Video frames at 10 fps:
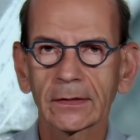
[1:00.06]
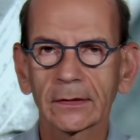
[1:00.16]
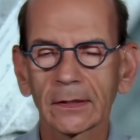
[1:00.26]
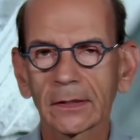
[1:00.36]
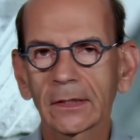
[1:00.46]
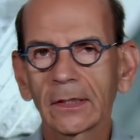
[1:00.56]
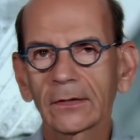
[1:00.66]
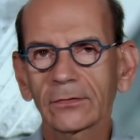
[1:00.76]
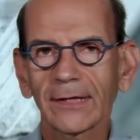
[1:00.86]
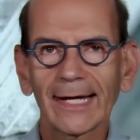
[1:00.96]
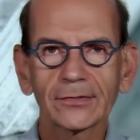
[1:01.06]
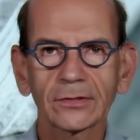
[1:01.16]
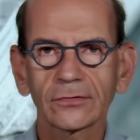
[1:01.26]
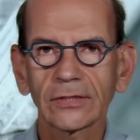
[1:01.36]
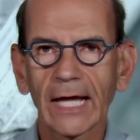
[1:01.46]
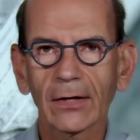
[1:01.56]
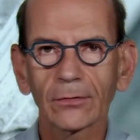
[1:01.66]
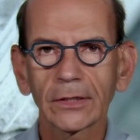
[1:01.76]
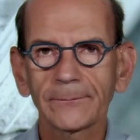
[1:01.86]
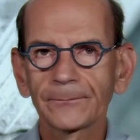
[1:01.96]
and uh, slashed his
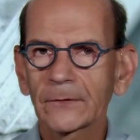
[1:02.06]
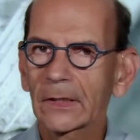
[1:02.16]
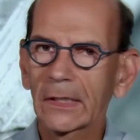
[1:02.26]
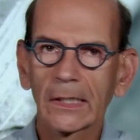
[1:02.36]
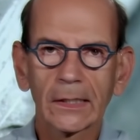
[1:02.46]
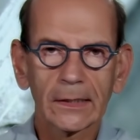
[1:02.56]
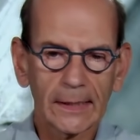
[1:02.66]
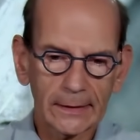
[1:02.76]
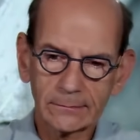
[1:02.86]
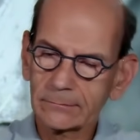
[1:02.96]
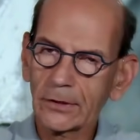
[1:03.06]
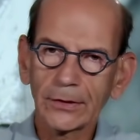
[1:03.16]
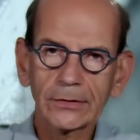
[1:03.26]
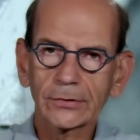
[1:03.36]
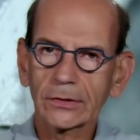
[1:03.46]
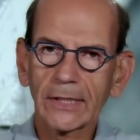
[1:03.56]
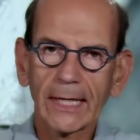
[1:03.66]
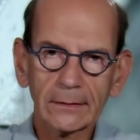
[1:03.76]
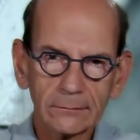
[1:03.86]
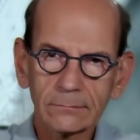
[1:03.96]
salary, uh, and you know he took
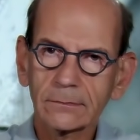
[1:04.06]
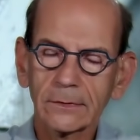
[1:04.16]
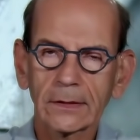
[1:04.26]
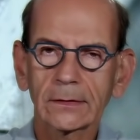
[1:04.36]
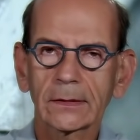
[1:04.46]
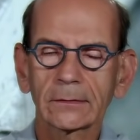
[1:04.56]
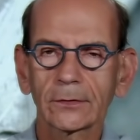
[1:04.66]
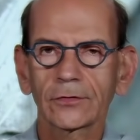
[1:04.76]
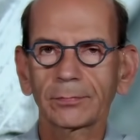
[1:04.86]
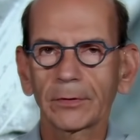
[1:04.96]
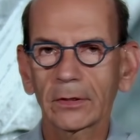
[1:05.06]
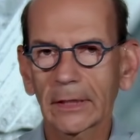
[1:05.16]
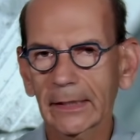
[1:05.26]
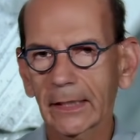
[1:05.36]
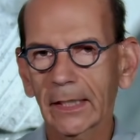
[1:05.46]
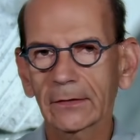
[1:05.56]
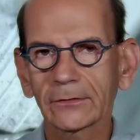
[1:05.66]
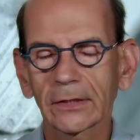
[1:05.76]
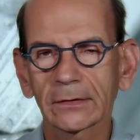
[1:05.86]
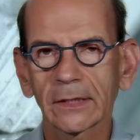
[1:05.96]
that in, in, in good spirit, I
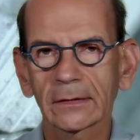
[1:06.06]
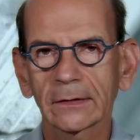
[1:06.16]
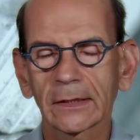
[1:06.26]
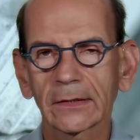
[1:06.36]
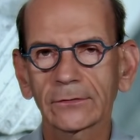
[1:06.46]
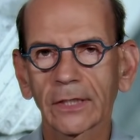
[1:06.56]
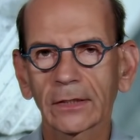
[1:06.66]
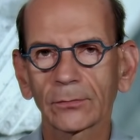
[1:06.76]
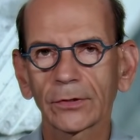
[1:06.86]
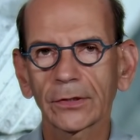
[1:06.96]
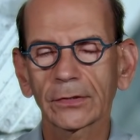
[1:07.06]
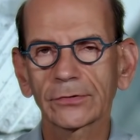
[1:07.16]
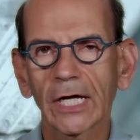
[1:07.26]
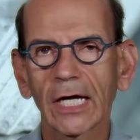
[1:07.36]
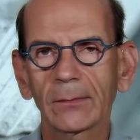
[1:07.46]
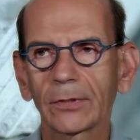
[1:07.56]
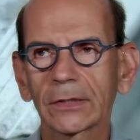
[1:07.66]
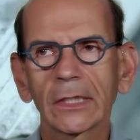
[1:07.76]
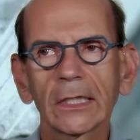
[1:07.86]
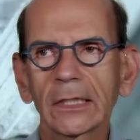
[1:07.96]
guess, and, and and has done a really good job.
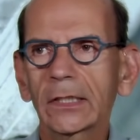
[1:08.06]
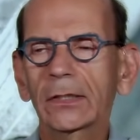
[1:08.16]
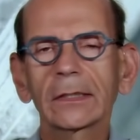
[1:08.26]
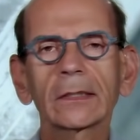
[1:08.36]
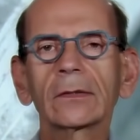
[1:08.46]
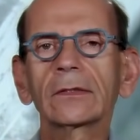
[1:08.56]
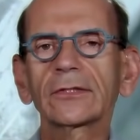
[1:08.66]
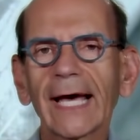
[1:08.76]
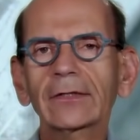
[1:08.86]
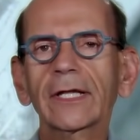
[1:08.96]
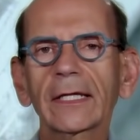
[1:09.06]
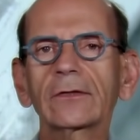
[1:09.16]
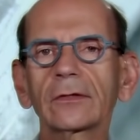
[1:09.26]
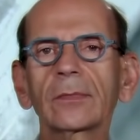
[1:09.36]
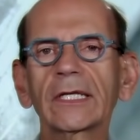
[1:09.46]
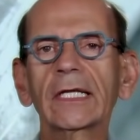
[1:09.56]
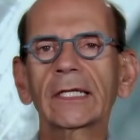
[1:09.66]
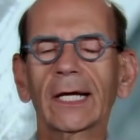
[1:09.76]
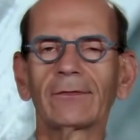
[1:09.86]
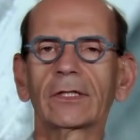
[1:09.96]
But you know, Saturday is the
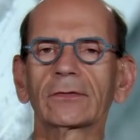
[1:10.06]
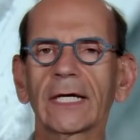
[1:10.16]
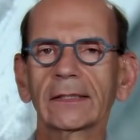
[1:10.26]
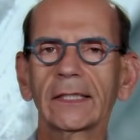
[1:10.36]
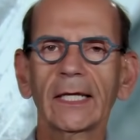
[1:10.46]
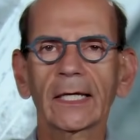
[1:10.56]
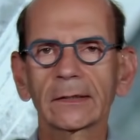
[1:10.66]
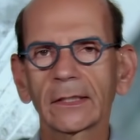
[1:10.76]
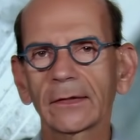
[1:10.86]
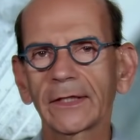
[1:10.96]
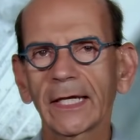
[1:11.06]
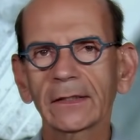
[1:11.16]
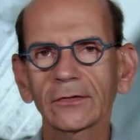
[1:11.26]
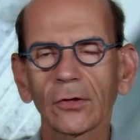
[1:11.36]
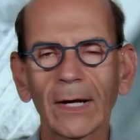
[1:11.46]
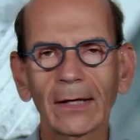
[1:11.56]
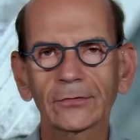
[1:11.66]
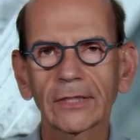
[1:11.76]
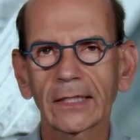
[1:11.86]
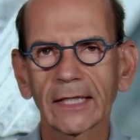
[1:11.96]
beginning of it. It's not the end. the end is Ohio
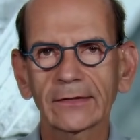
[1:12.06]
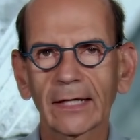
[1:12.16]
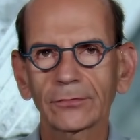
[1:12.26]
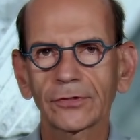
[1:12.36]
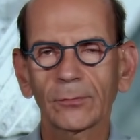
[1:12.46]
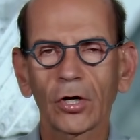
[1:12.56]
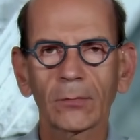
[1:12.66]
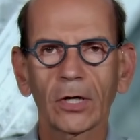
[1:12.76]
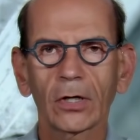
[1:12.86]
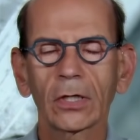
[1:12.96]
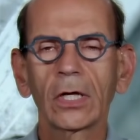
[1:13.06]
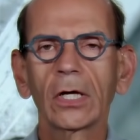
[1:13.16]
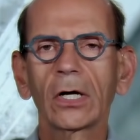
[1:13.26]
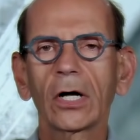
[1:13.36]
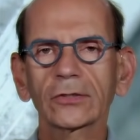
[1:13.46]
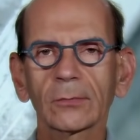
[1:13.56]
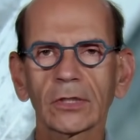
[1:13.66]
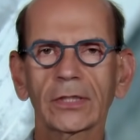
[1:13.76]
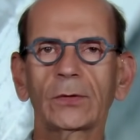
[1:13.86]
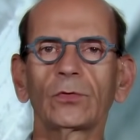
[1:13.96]
State. That's how Jim Harbaugh
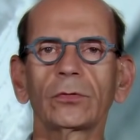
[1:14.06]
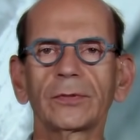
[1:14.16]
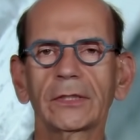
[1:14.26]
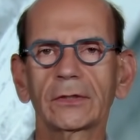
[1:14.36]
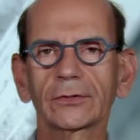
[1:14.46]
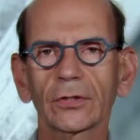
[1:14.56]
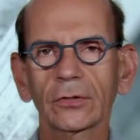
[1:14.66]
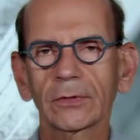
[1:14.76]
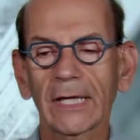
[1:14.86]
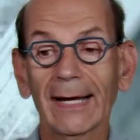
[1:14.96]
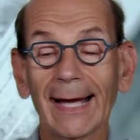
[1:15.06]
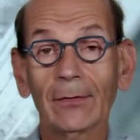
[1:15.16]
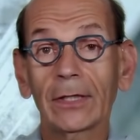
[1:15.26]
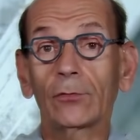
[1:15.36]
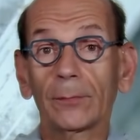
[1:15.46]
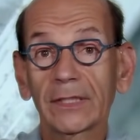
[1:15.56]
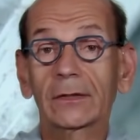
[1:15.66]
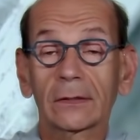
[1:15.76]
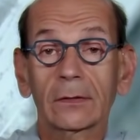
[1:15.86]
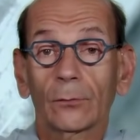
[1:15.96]
ultimately will be determined uh, how he will be
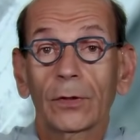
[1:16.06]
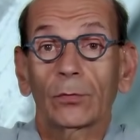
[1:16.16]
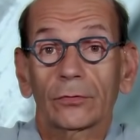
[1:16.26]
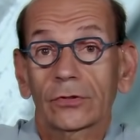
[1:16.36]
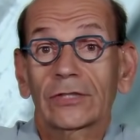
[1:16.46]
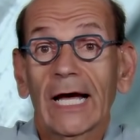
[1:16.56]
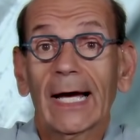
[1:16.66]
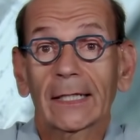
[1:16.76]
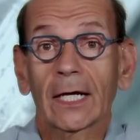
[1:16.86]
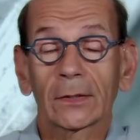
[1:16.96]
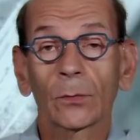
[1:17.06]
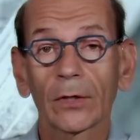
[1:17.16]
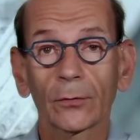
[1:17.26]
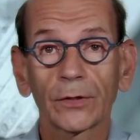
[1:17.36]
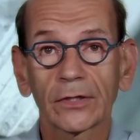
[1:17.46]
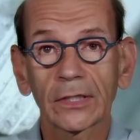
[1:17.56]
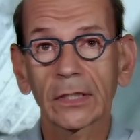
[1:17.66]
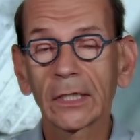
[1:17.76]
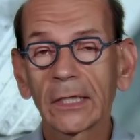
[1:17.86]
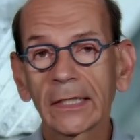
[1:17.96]
de- we will decide on whether we
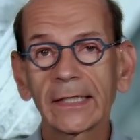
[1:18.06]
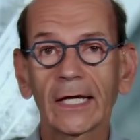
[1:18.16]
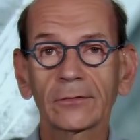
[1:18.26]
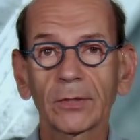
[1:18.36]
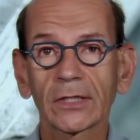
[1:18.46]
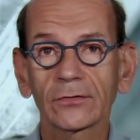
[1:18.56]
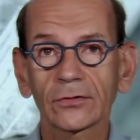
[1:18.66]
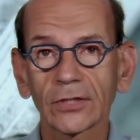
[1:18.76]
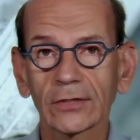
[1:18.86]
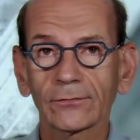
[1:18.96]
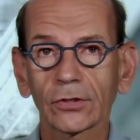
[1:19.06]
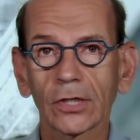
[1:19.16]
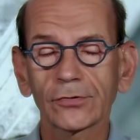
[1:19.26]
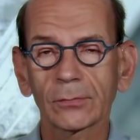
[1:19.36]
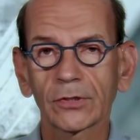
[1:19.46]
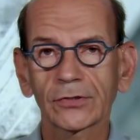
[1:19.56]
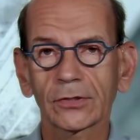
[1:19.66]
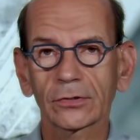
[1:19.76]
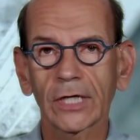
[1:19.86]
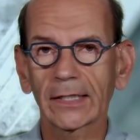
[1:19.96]
think he has been a successful coach at
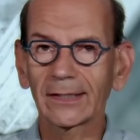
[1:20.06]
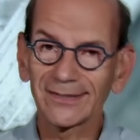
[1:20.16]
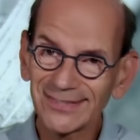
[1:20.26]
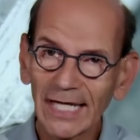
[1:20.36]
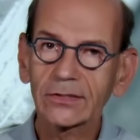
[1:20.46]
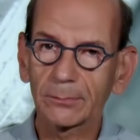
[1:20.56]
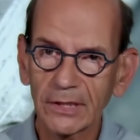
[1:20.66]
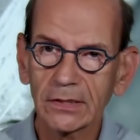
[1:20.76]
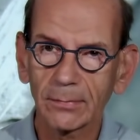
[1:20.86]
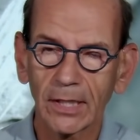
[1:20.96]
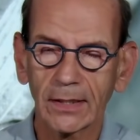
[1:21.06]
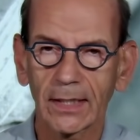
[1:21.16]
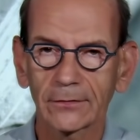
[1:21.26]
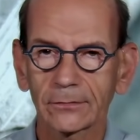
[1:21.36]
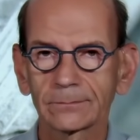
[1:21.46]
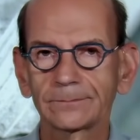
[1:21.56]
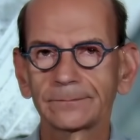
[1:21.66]
Michigan or not. He is yet to beat the Buckeyes.